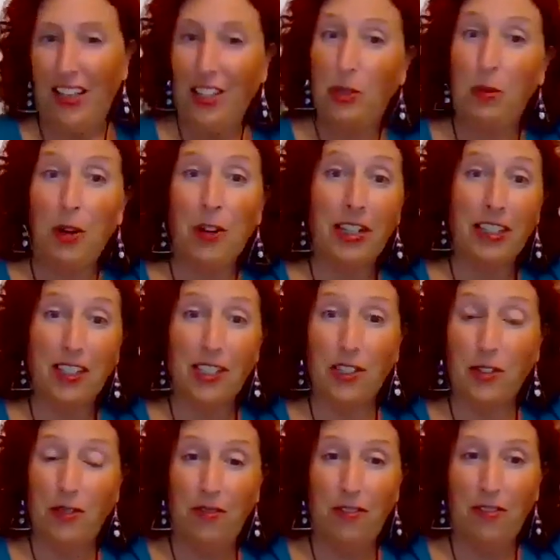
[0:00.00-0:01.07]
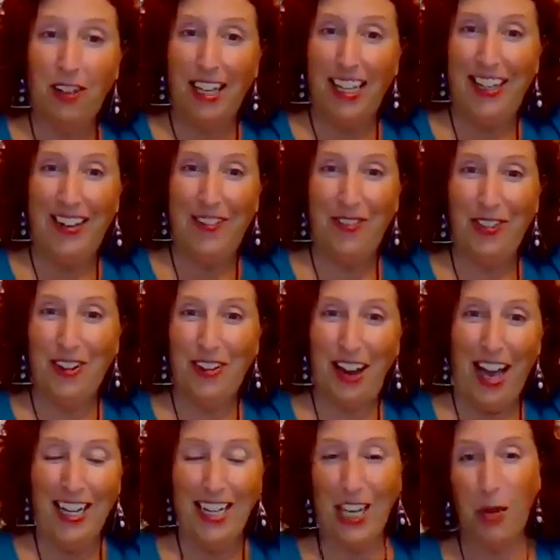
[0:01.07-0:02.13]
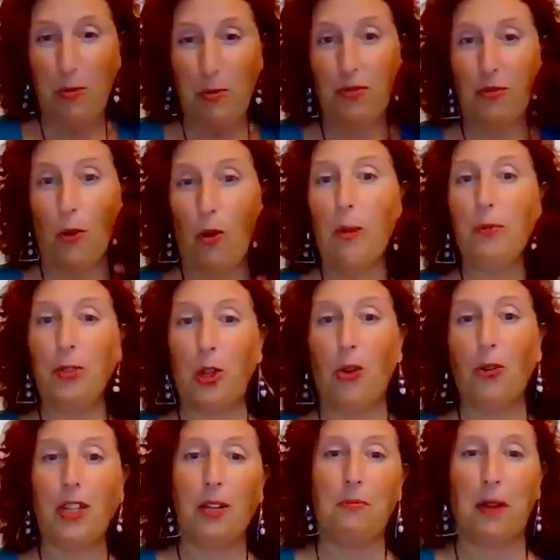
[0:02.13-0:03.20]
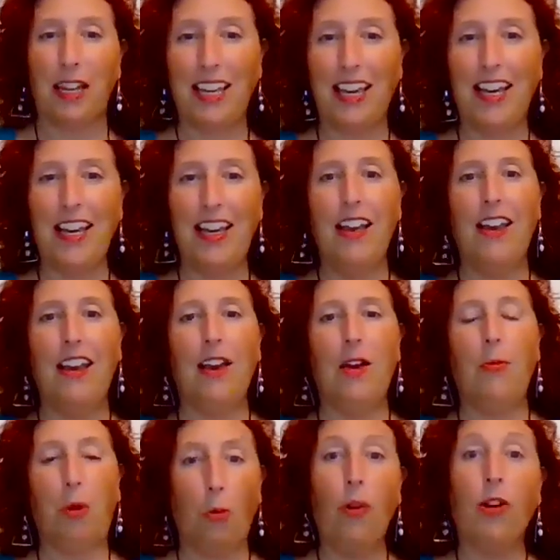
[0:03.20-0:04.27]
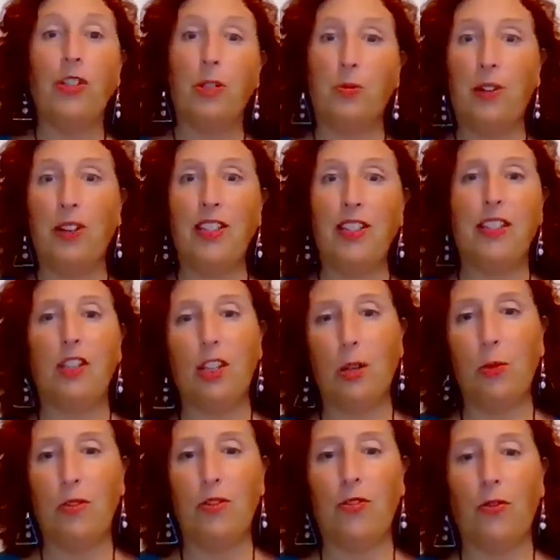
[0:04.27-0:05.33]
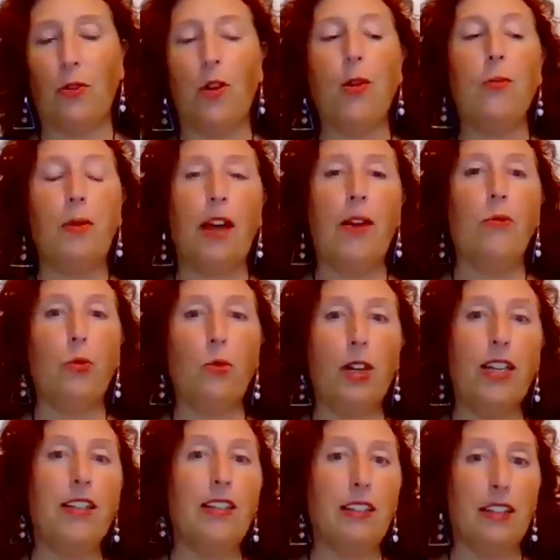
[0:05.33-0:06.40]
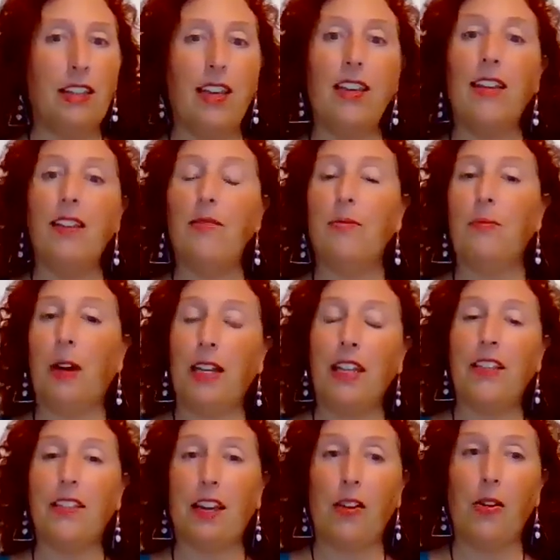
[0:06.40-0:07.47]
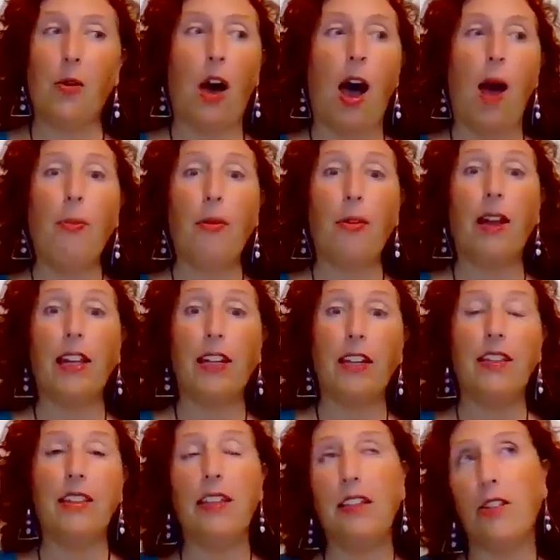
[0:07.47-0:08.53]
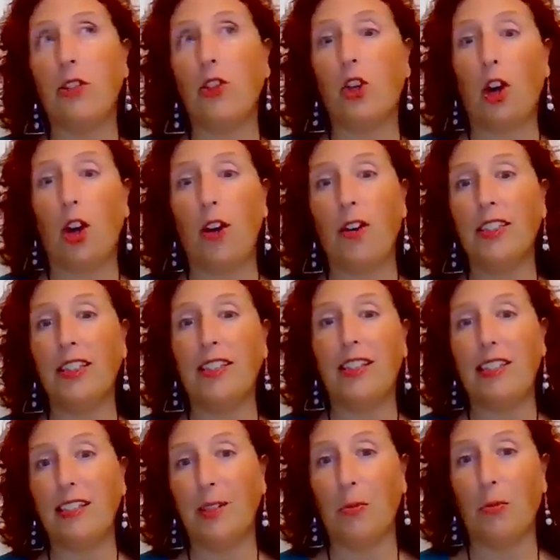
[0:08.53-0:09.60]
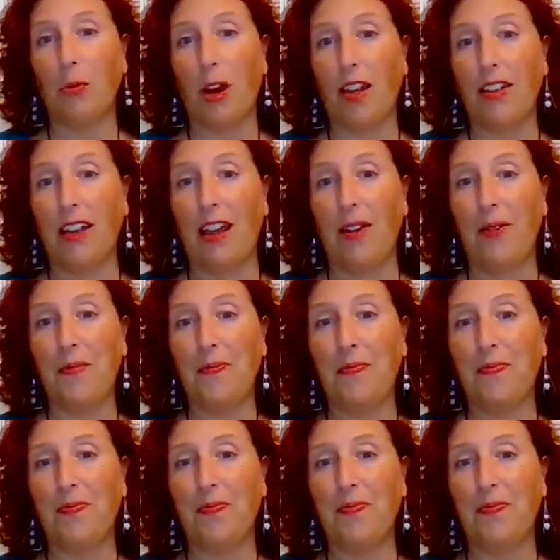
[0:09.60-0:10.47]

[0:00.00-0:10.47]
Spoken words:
spirits, if they're not in a human form, don't need money. But we're spirits in a human form, and we need money to operate in this current system right now.